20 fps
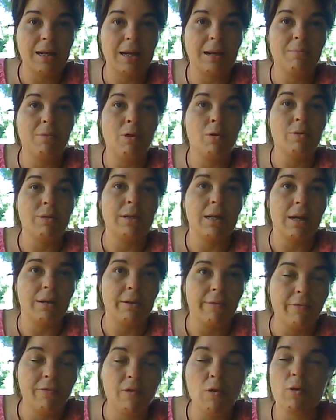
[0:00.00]
and I'm going down
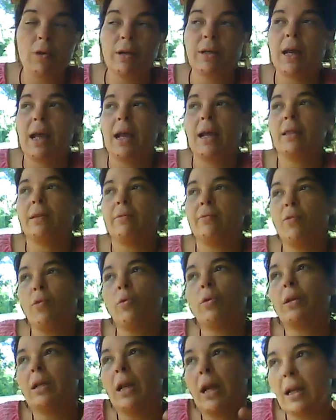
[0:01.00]
to 4 a day and the
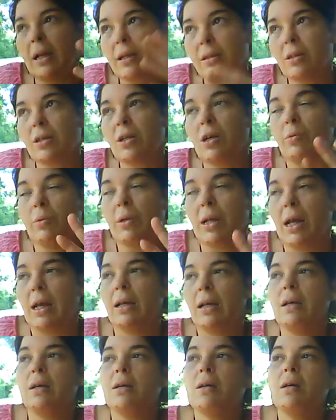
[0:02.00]
4 a day to 2 a day.
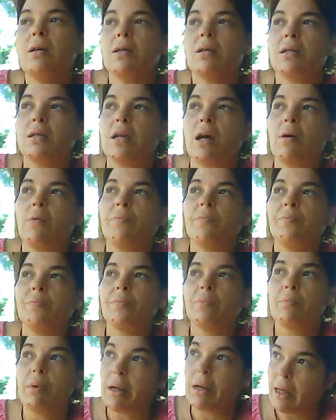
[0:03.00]
So,
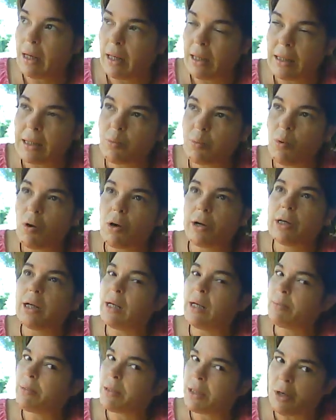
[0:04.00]
but it is working.
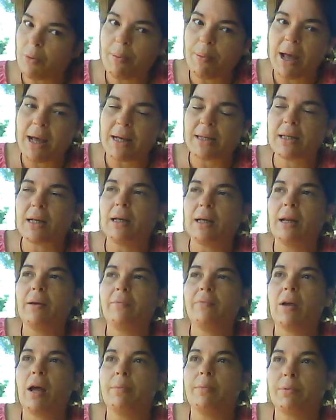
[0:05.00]
I'm still passing
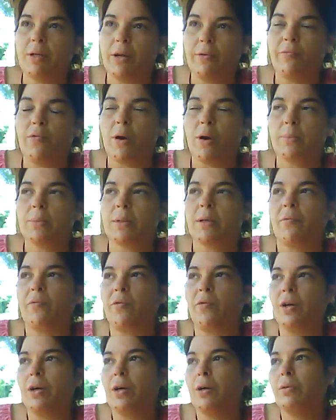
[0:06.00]
2 forms of
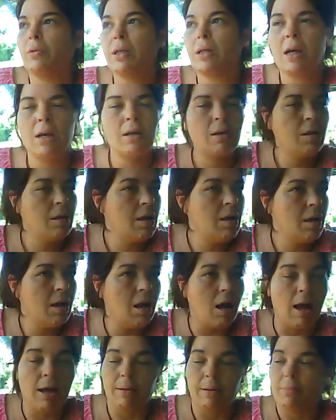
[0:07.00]
flukes.
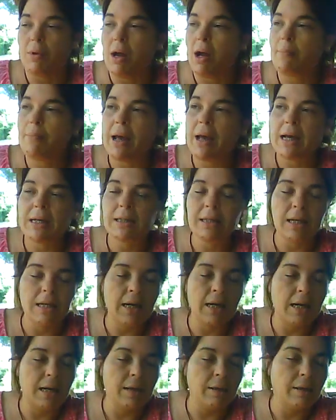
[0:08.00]
I am not passing
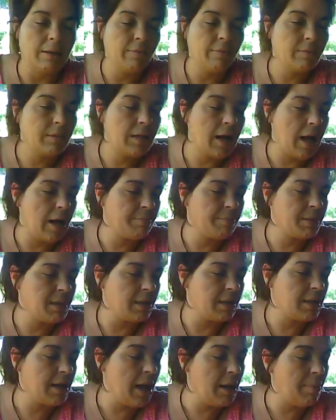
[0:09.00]
any types
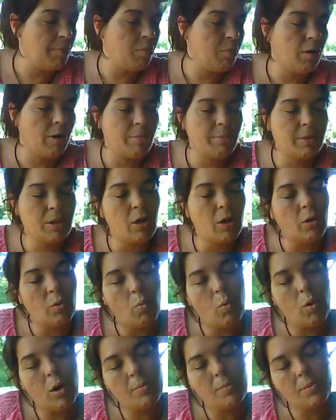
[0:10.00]
of tapeworms,
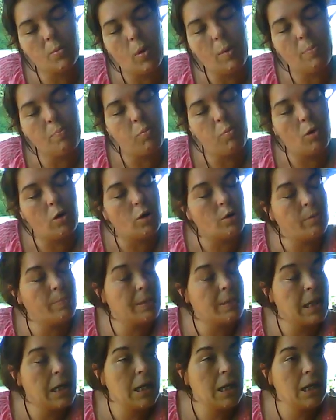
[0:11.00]
hookworms,
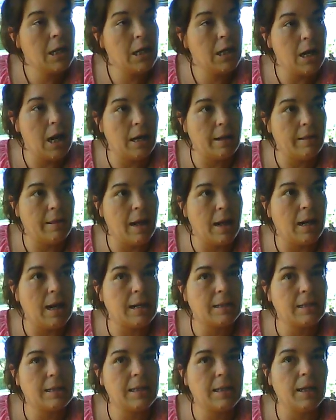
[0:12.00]
whipworms. None of that.
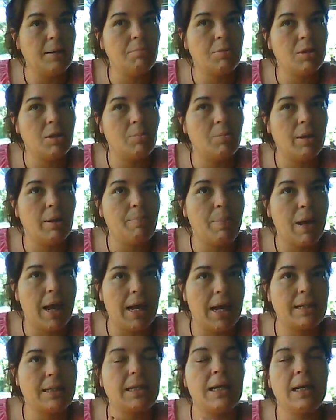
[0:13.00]
I seem to be
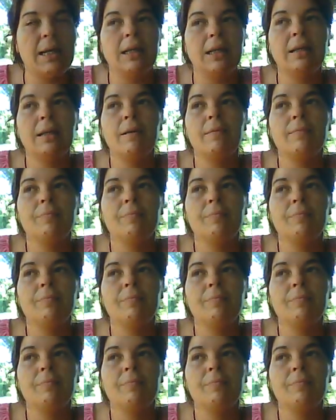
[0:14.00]
passing